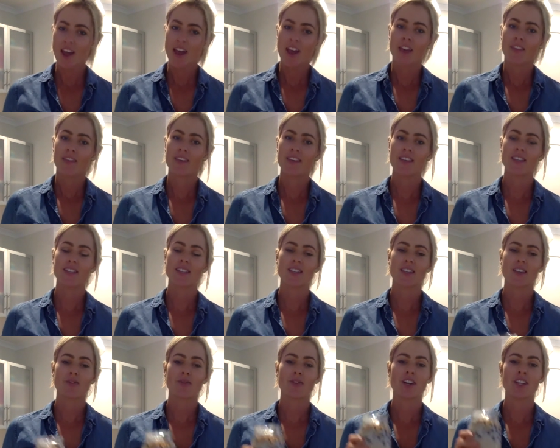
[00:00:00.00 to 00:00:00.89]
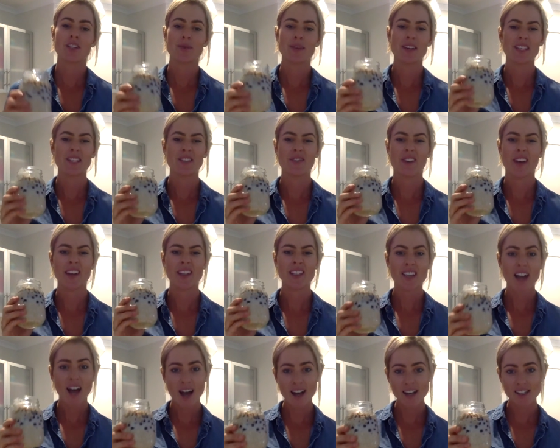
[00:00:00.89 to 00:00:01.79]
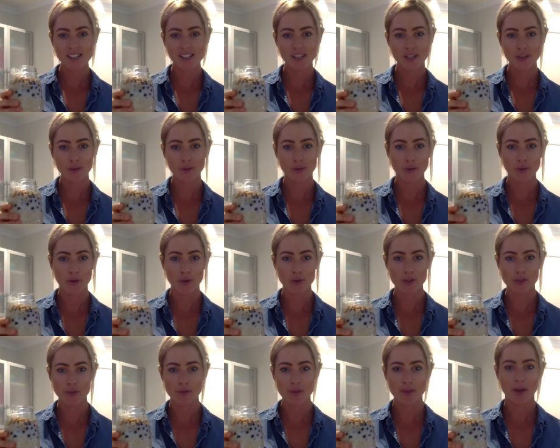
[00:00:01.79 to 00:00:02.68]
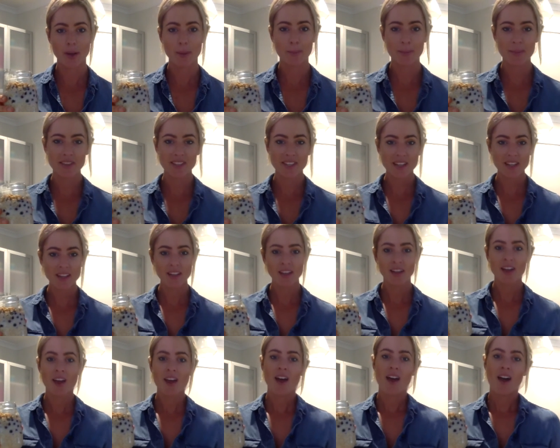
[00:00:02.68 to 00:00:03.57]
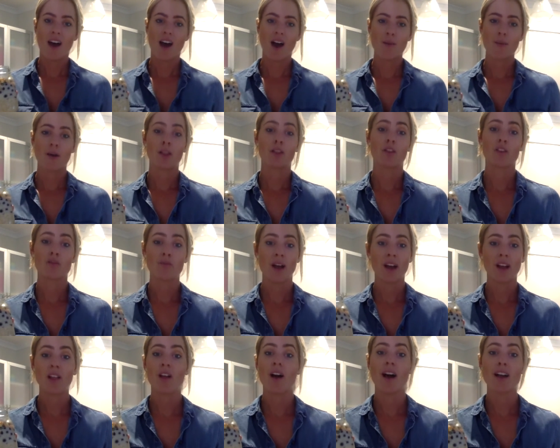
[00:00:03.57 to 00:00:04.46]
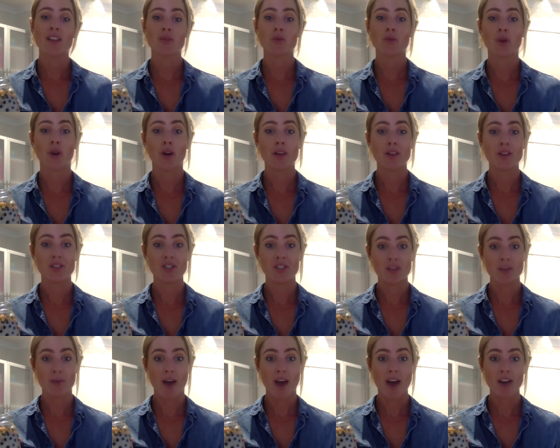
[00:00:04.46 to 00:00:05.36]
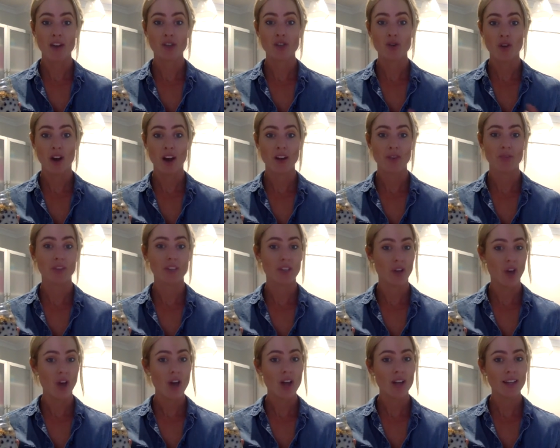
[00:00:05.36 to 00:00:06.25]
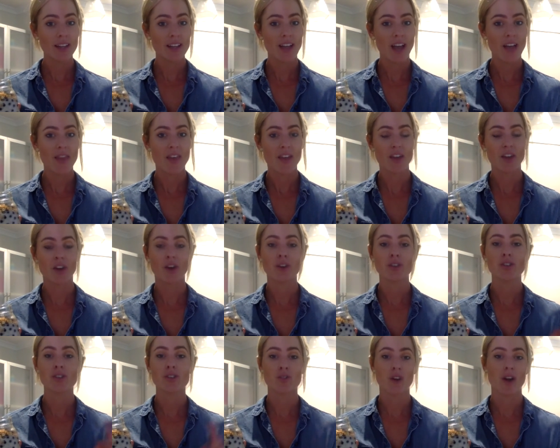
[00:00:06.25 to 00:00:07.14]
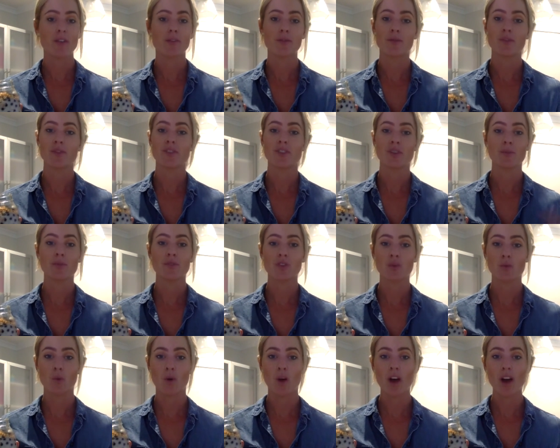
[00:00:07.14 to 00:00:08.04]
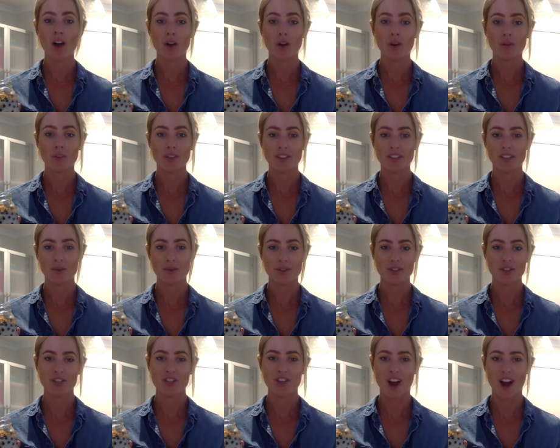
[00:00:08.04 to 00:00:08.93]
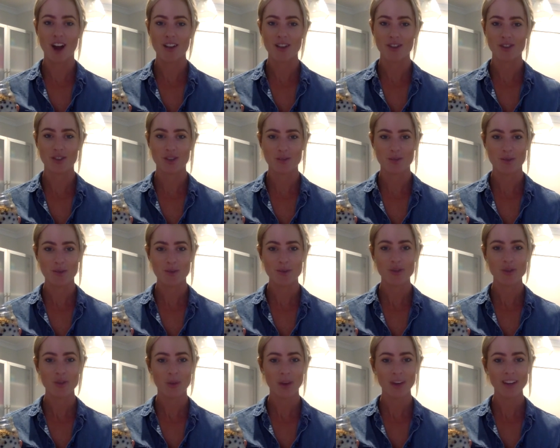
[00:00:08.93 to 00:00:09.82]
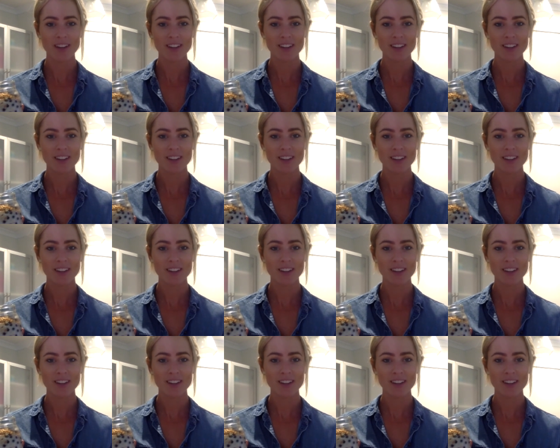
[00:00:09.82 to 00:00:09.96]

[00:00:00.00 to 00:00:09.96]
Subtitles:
This recipe is fantastic for those of you that are busy. A lot of my clients will go to the gym and train really early and then go straight from the gym to work, obviously with the shower at the gym in between.